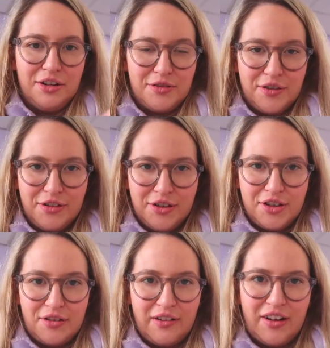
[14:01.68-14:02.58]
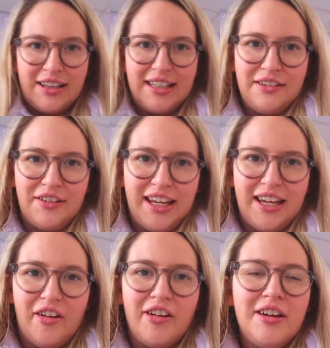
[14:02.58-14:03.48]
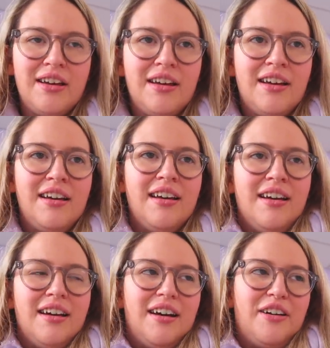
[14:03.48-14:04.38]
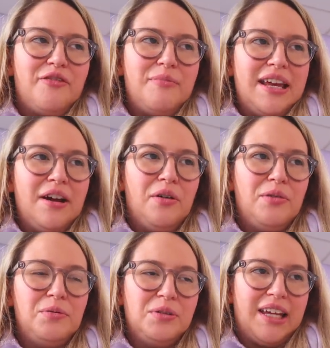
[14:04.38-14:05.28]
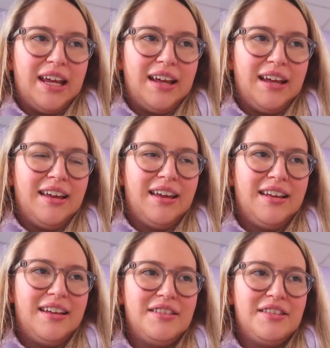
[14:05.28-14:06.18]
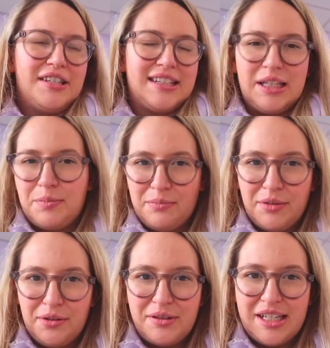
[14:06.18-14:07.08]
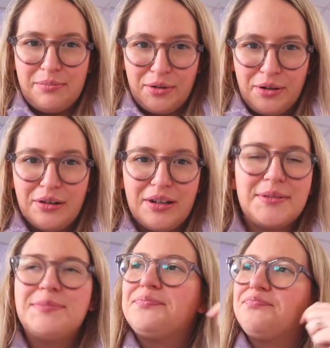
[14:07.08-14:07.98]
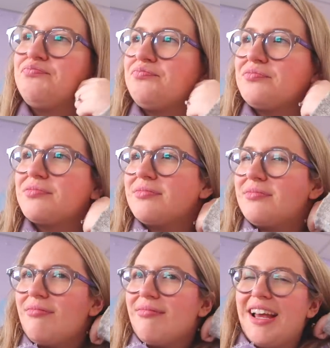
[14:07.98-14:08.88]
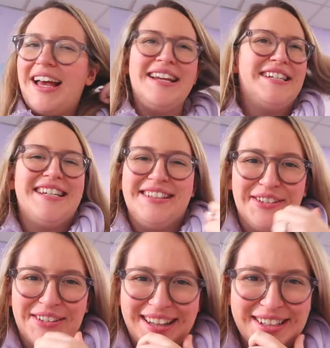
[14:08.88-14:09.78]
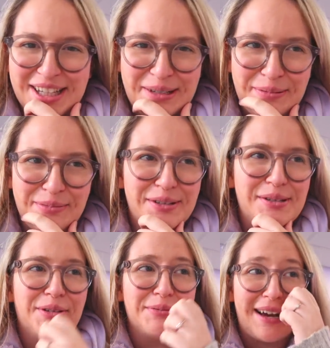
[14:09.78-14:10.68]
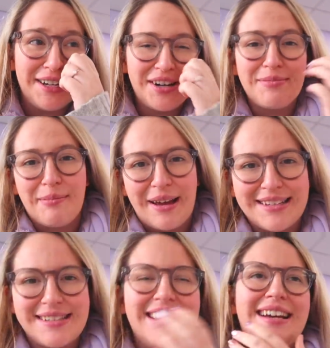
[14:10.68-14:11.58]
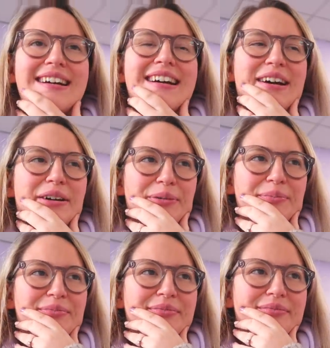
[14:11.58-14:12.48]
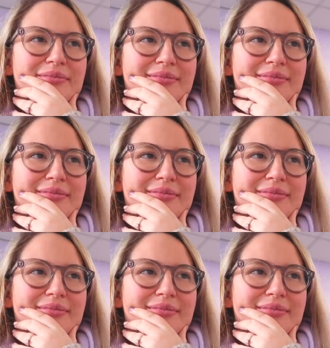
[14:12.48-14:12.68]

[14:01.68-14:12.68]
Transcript: over a photograph, I'll leave it here, of me holding the Sleeping Beauty book and it didn't look like a Sleeping Beauty book, but I tried my best. Um,